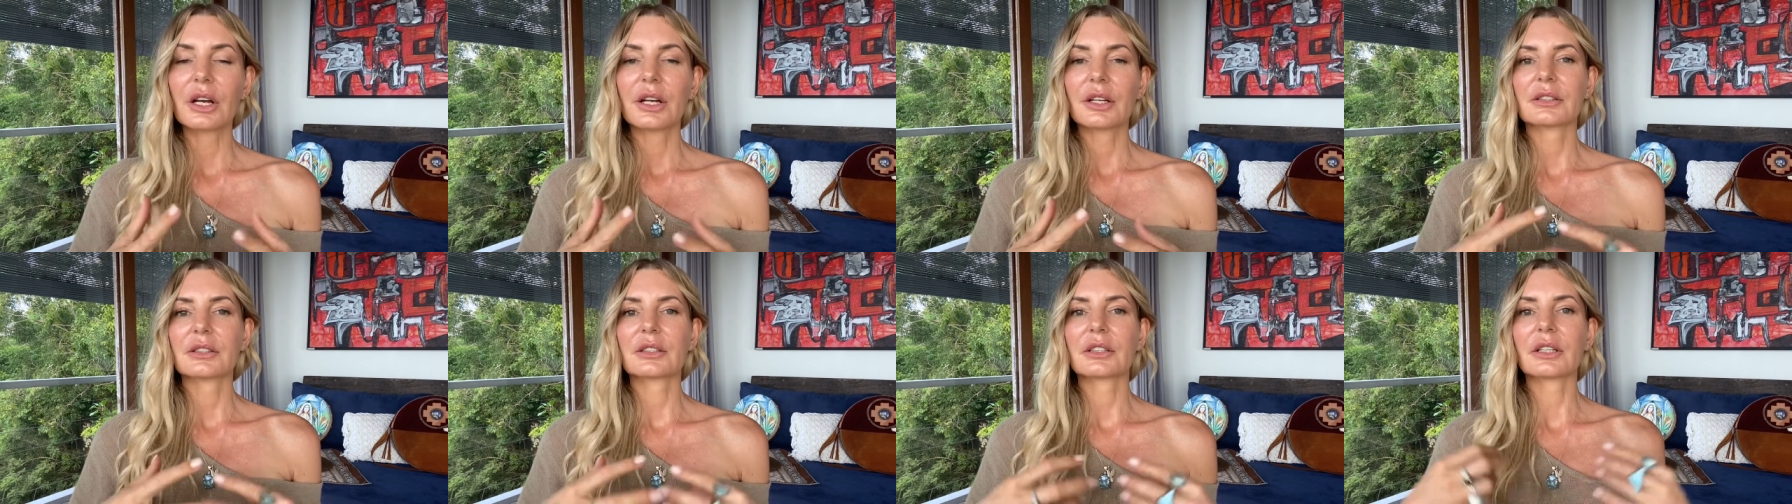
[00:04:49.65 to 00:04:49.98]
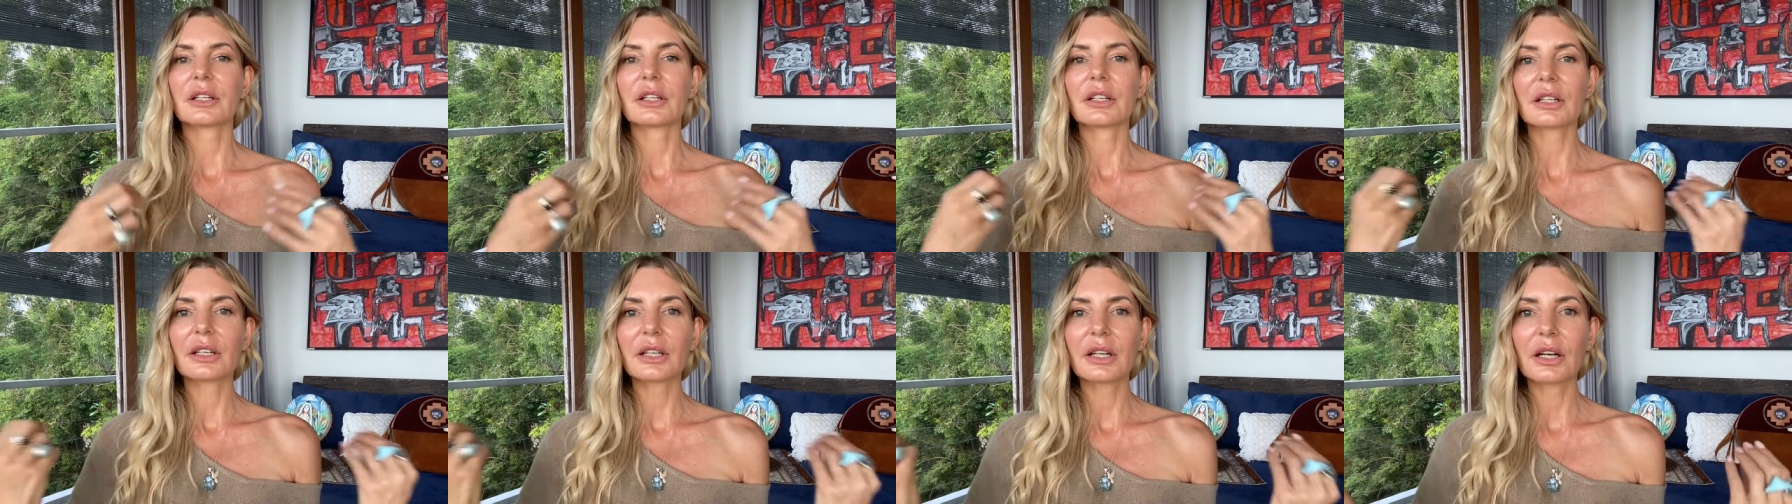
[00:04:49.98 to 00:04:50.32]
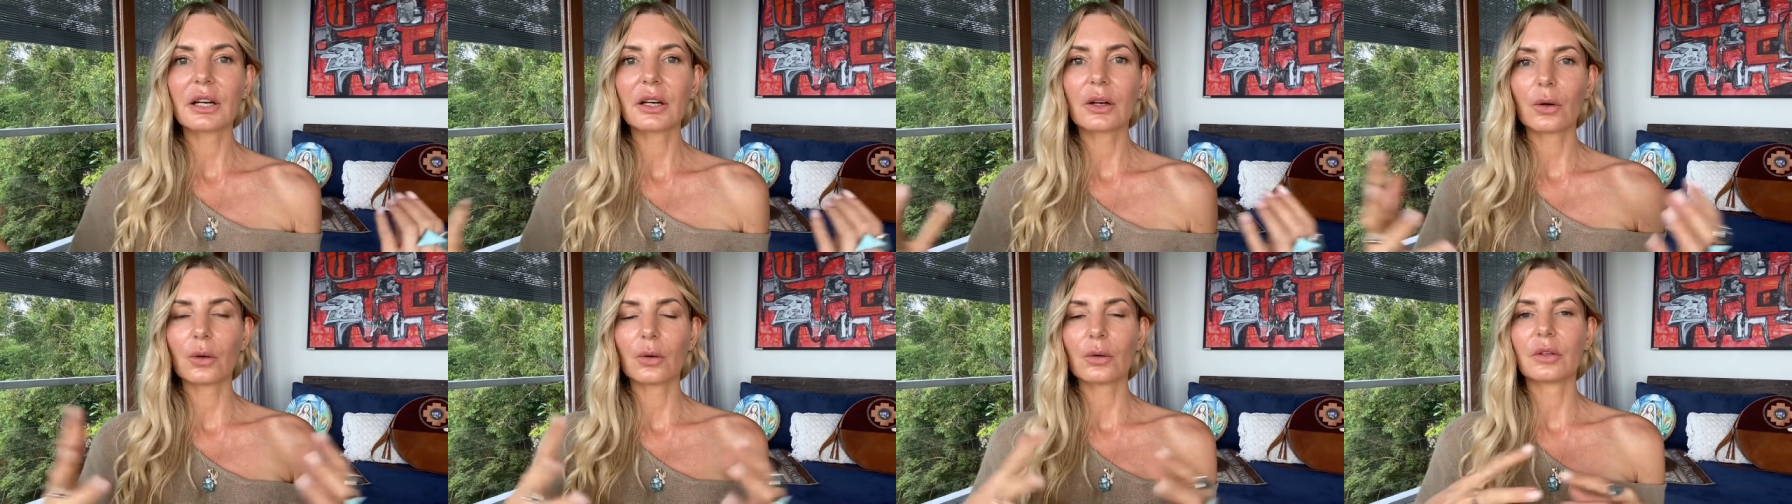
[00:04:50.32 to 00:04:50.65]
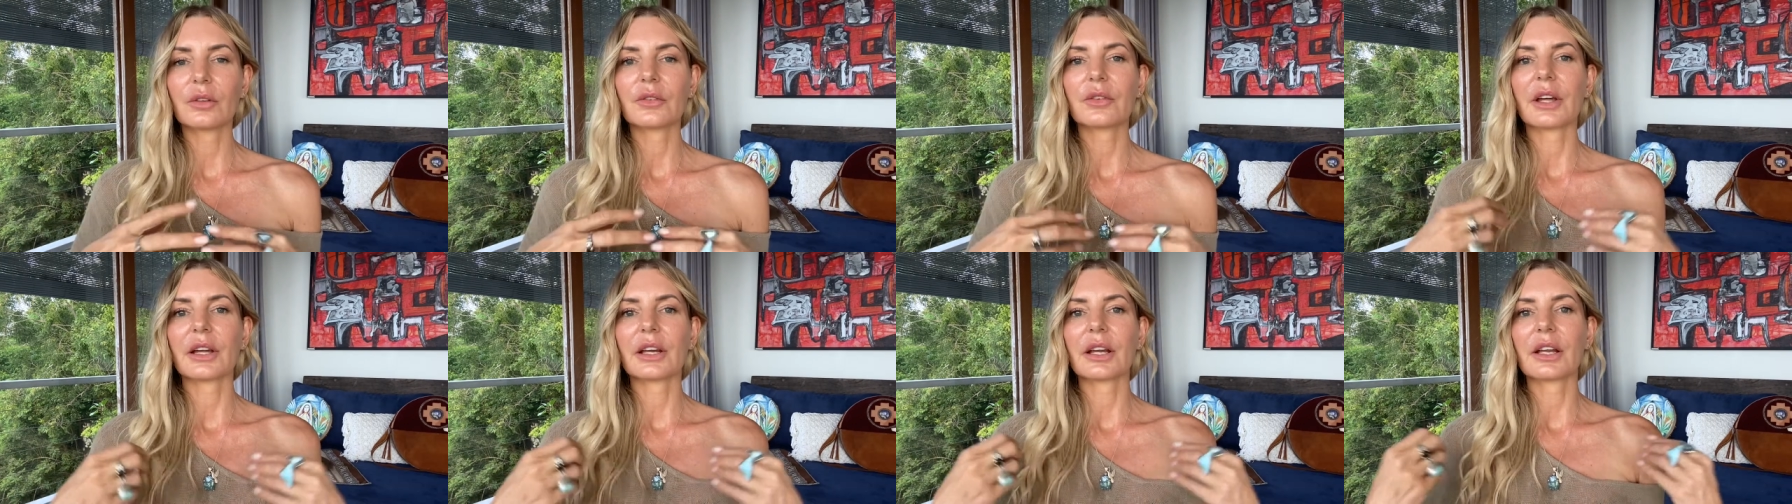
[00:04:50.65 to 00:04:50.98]
to clear all of
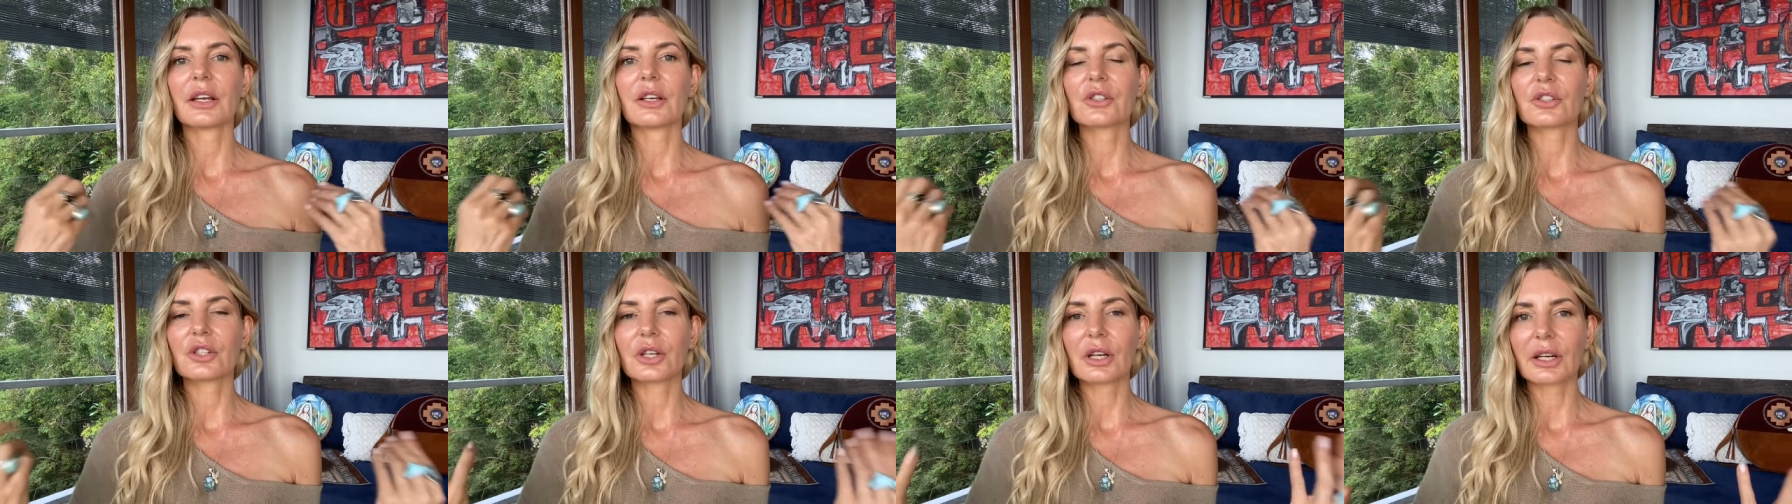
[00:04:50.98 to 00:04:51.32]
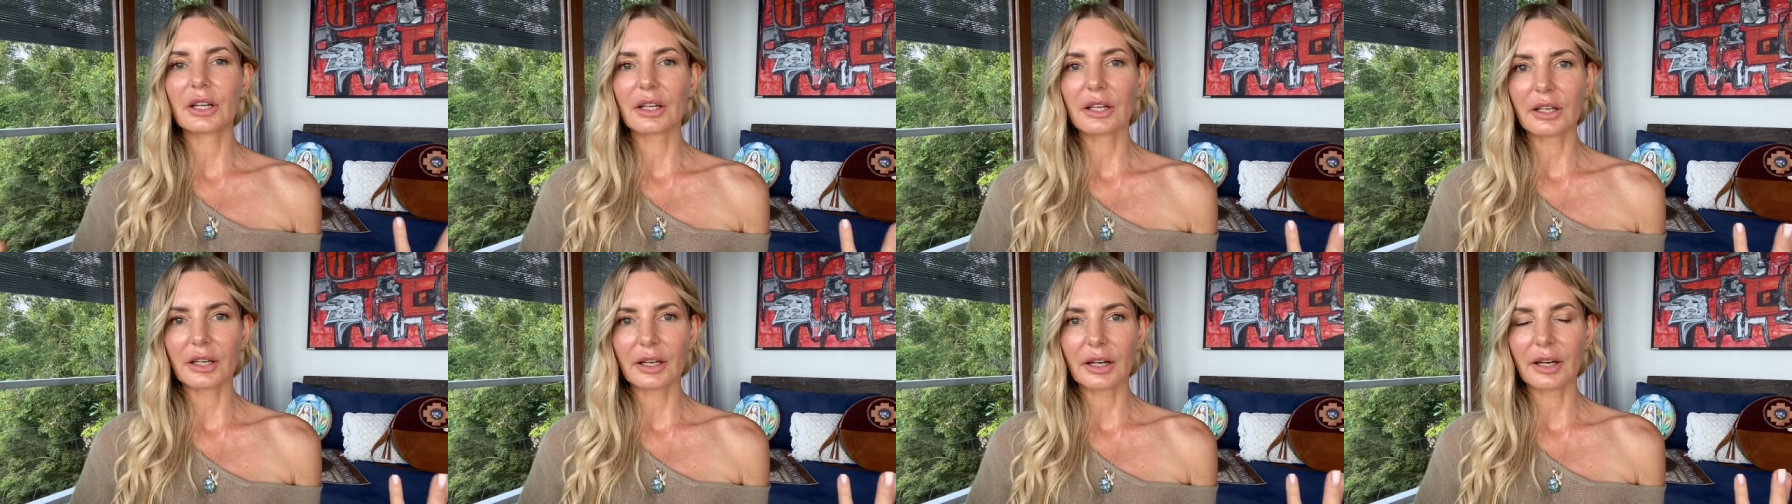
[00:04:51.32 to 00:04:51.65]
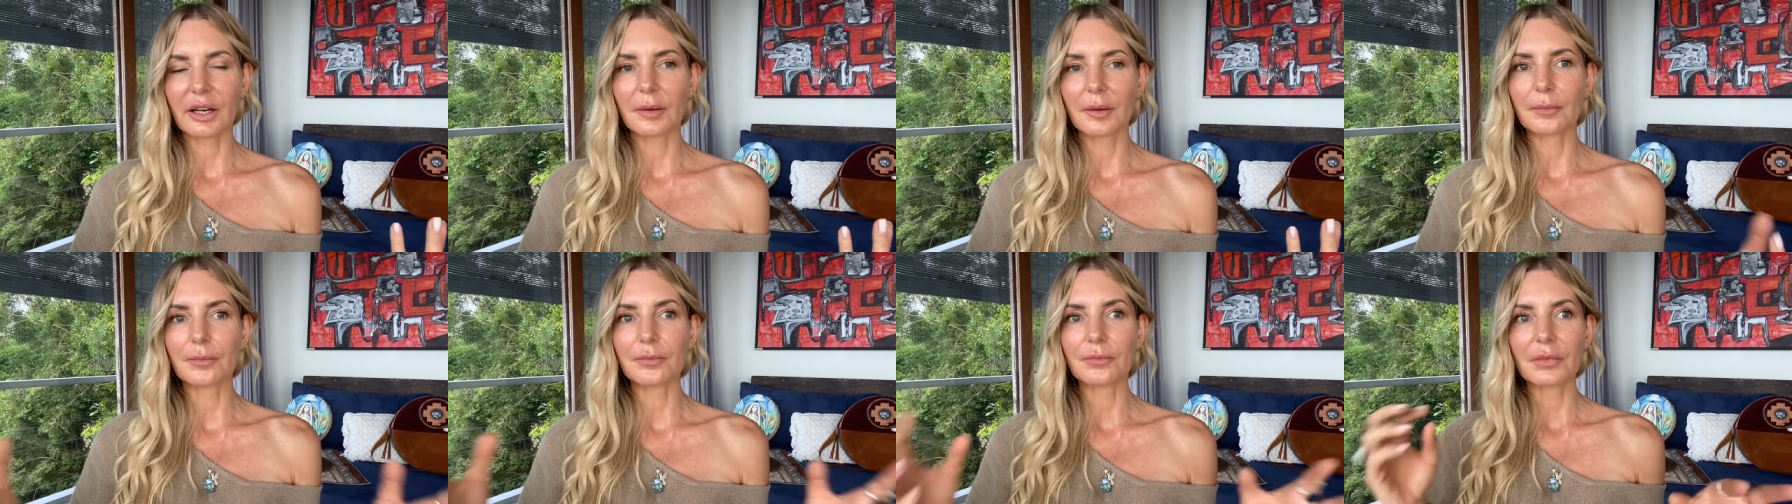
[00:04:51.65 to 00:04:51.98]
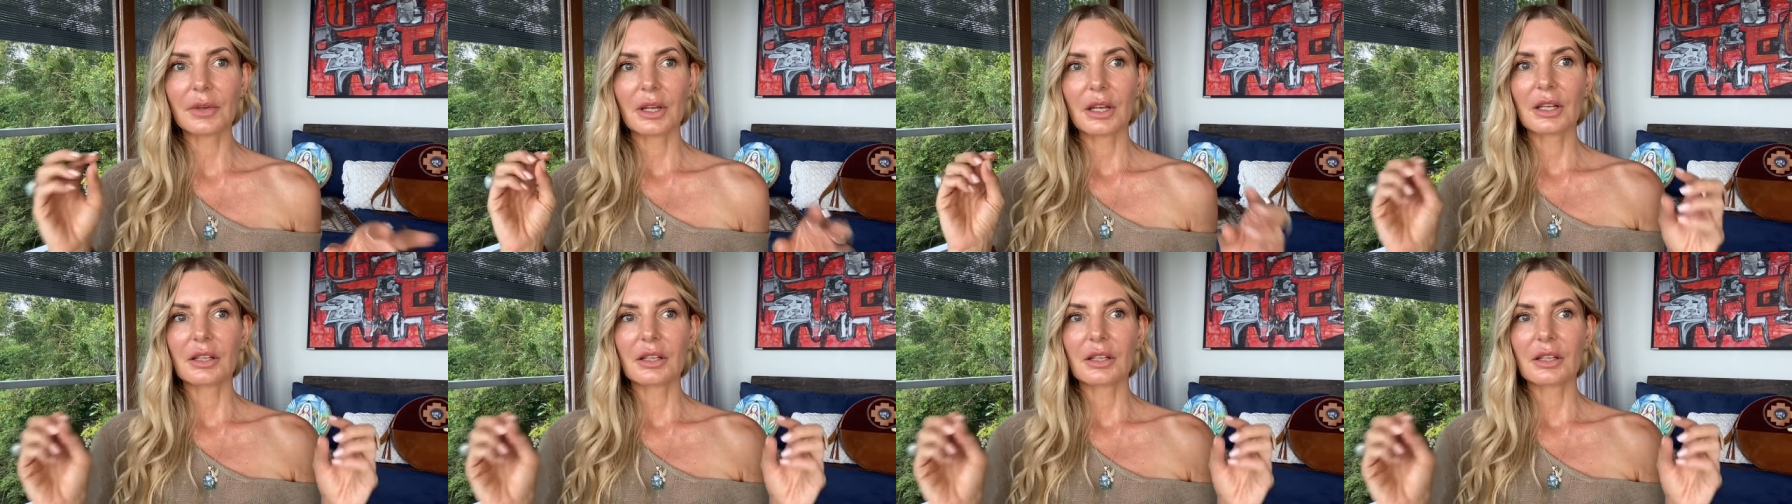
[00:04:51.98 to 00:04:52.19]
that energetic um,